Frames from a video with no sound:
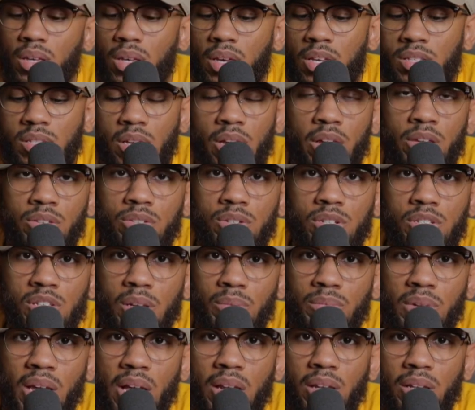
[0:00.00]
It's
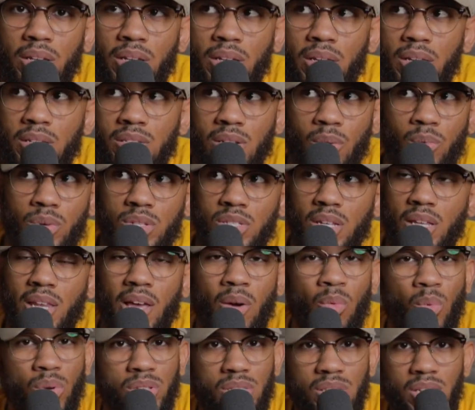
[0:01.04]
$100-something lens. I want to say
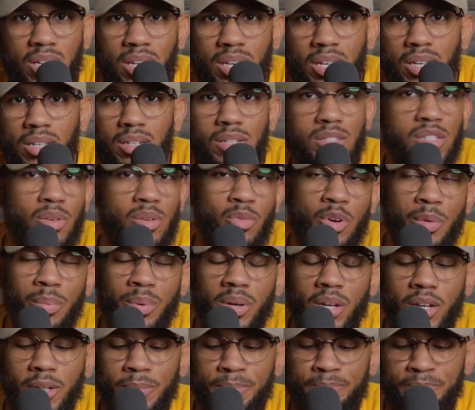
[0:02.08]
like 110, somewhere up in
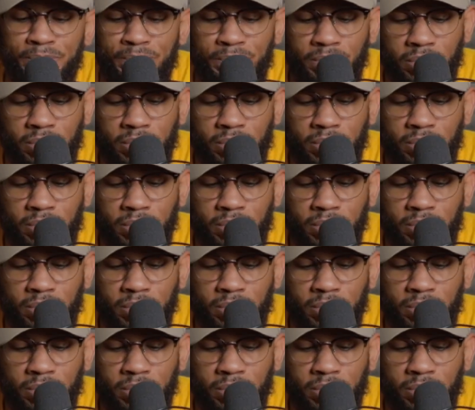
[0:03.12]
there.